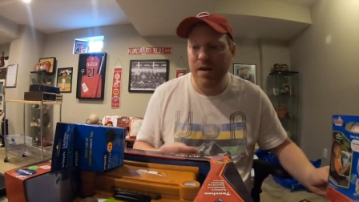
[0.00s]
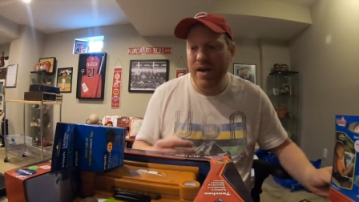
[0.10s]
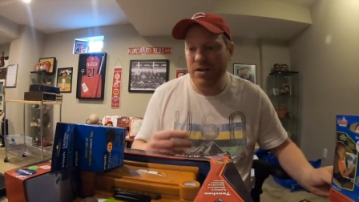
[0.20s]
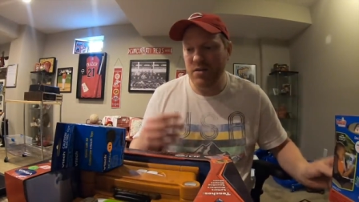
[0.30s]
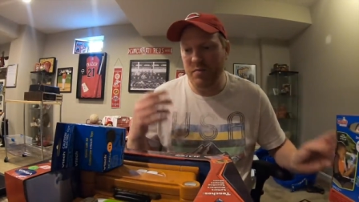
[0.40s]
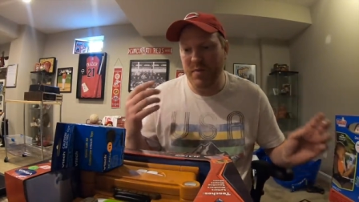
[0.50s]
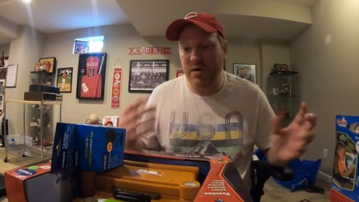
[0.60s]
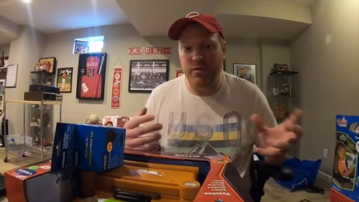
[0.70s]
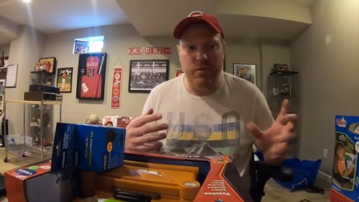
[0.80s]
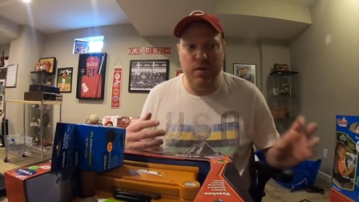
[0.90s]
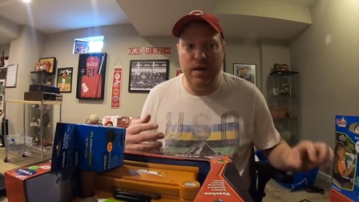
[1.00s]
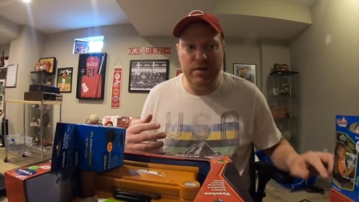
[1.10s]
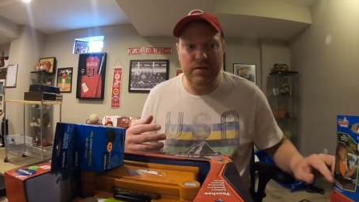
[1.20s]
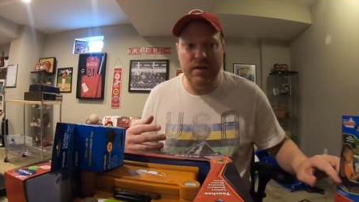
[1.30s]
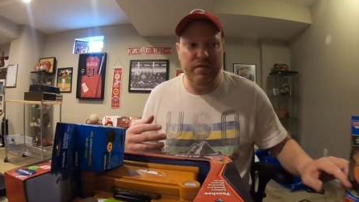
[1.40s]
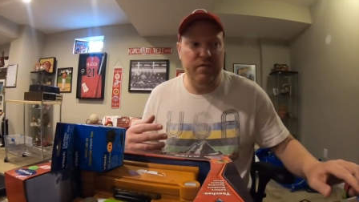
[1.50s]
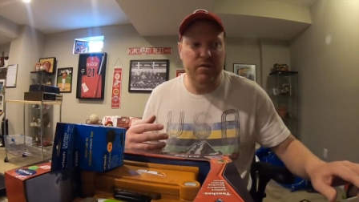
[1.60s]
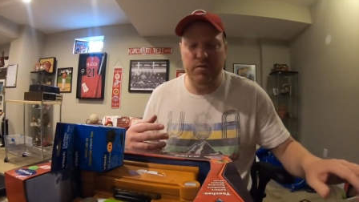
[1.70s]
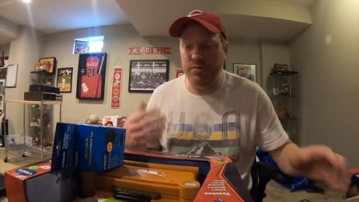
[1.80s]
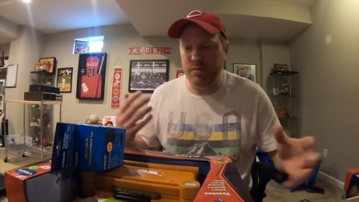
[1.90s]
Actually bundled a lot of stuff and
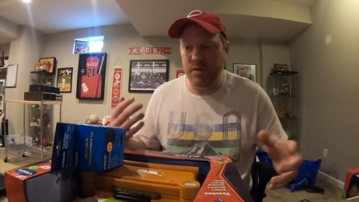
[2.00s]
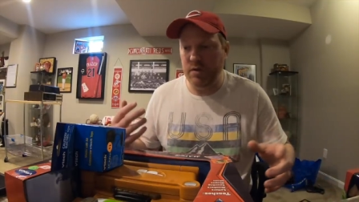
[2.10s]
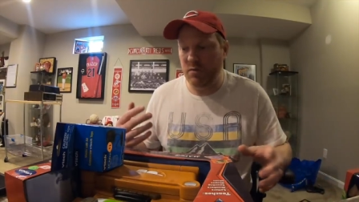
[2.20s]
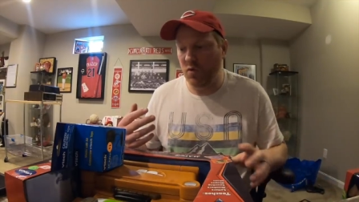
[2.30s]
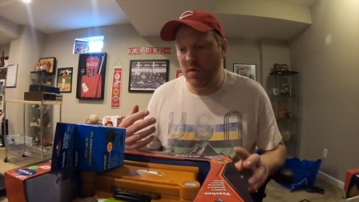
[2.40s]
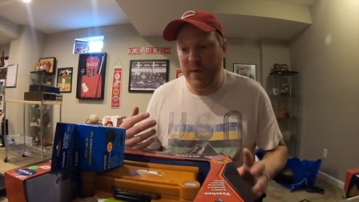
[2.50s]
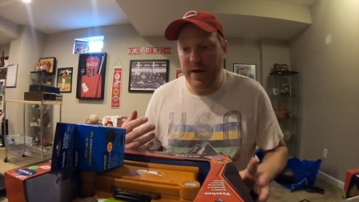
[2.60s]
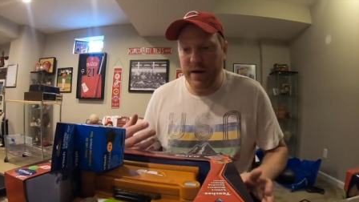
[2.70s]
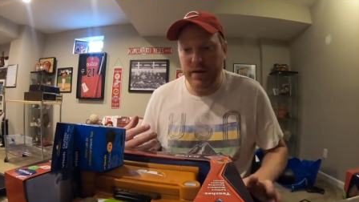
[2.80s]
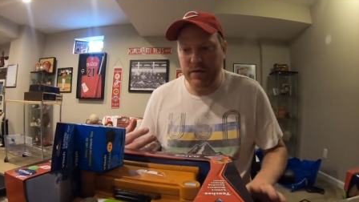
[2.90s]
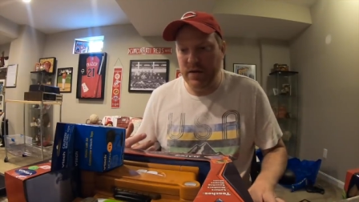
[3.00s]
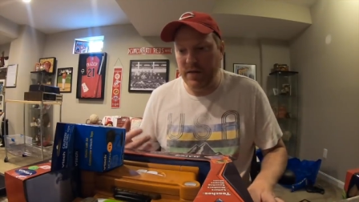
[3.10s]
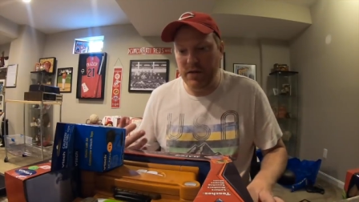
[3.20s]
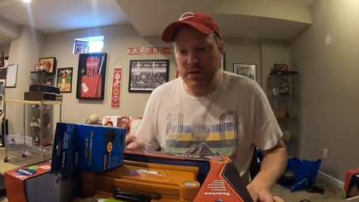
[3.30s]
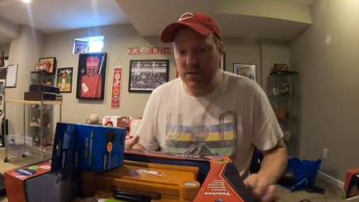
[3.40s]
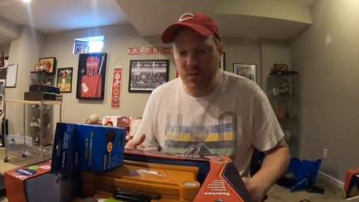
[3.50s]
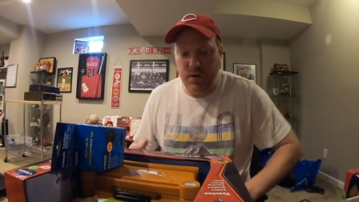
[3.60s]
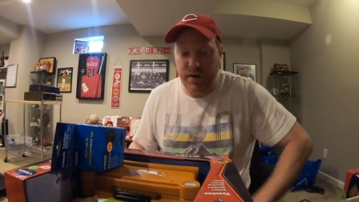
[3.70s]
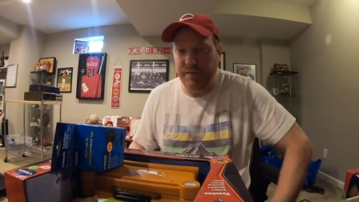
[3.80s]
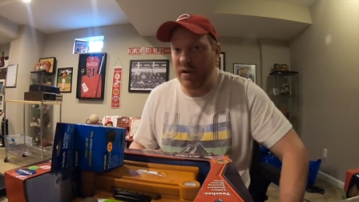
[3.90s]
she was really cool about it because I think she just
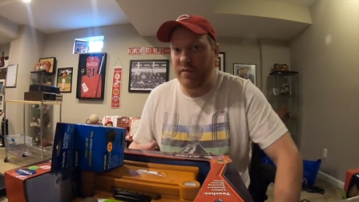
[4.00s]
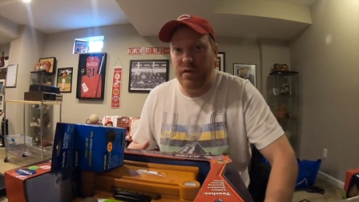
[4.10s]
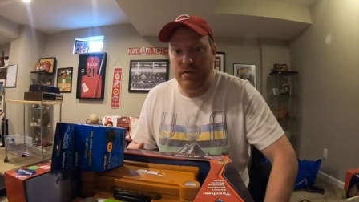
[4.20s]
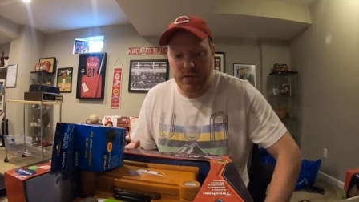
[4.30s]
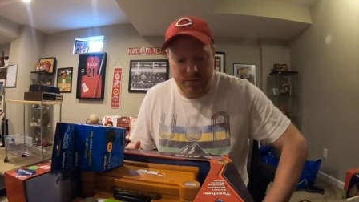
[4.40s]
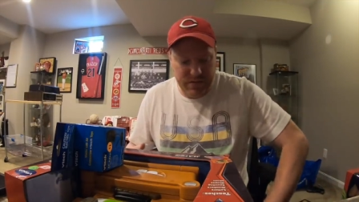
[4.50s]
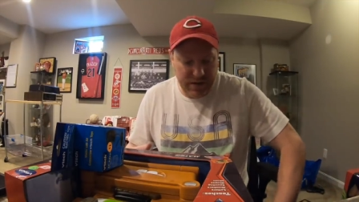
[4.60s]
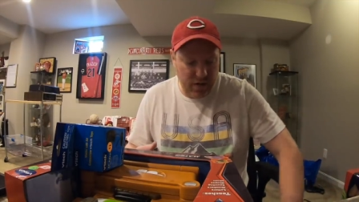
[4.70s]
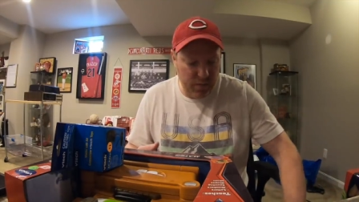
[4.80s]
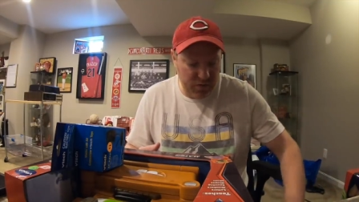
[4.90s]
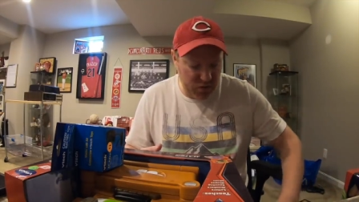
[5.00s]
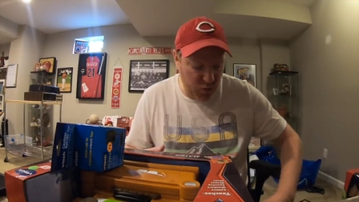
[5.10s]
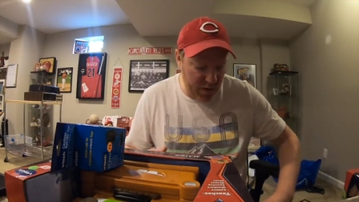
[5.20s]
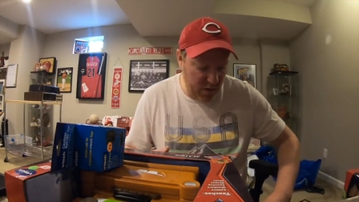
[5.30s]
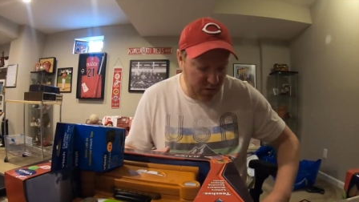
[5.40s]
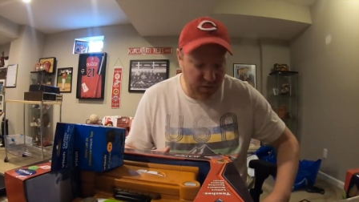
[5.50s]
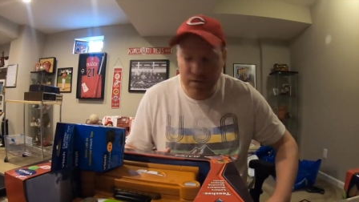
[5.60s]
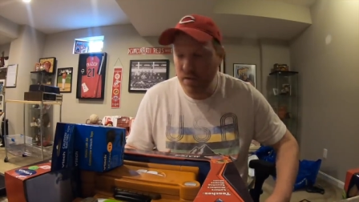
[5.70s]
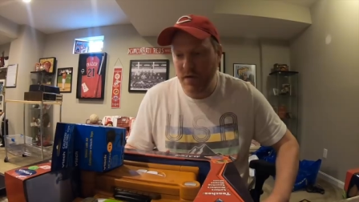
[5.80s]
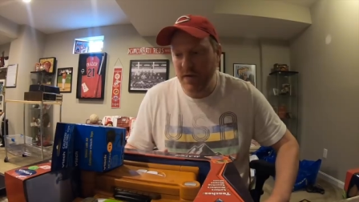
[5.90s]
wanted to get rid of it. It was like almost 12.
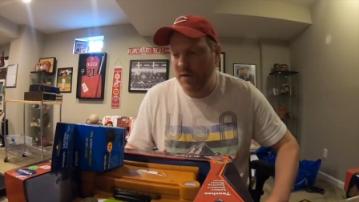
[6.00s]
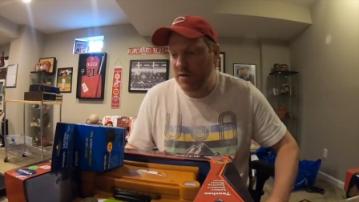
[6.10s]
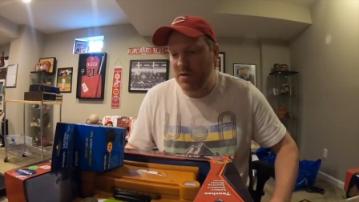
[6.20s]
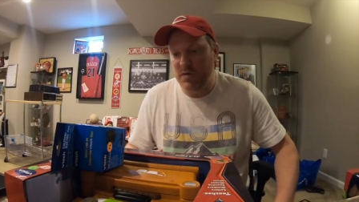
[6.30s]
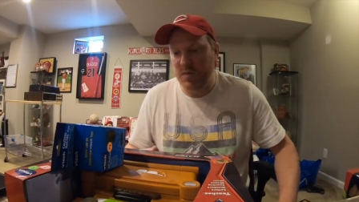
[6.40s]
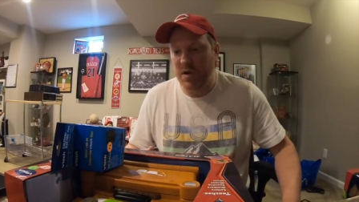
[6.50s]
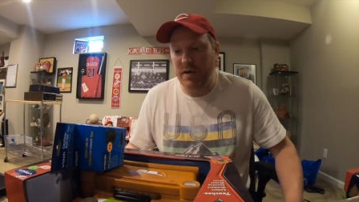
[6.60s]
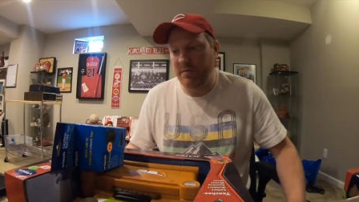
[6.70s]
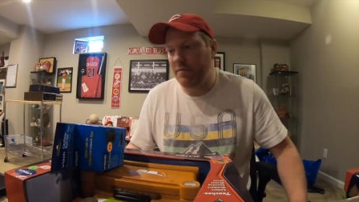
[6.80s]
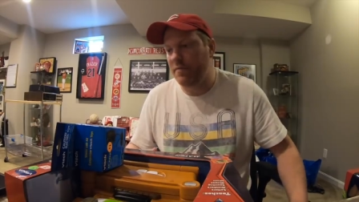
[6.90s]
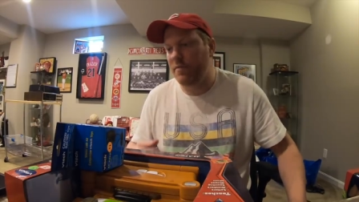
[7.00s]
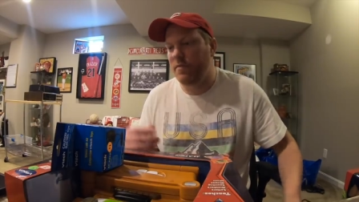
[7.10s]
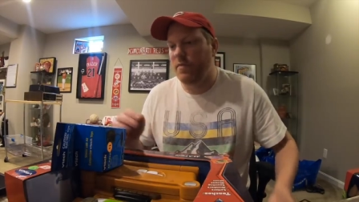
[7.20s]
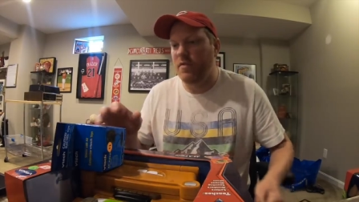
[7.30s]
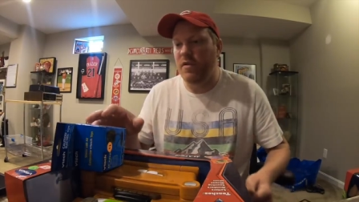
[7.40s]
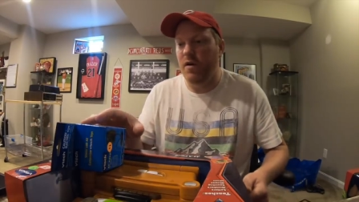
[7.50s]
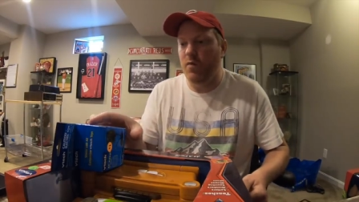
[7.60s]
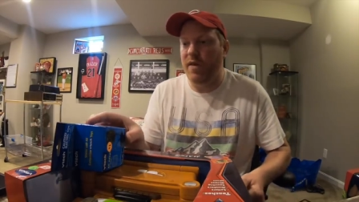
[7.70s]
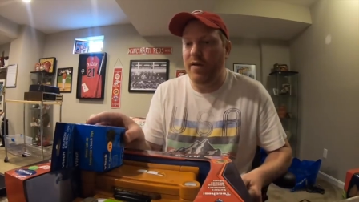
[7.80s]
She was probably done with